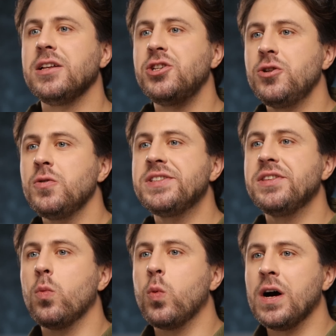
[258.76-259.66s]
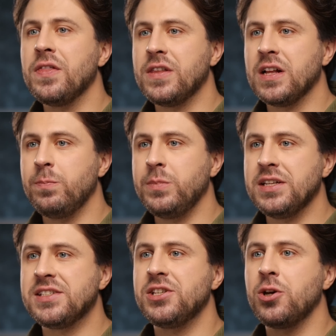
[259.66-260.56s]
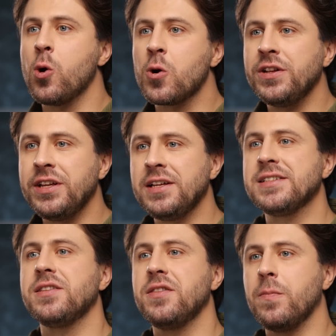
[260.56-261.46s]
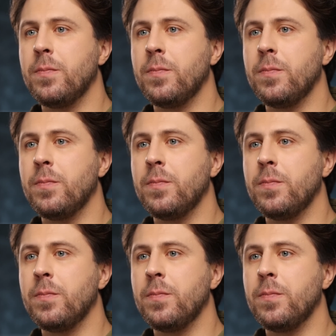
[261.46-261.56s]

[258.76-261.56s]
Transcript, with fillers: and choose the one that meets your needs the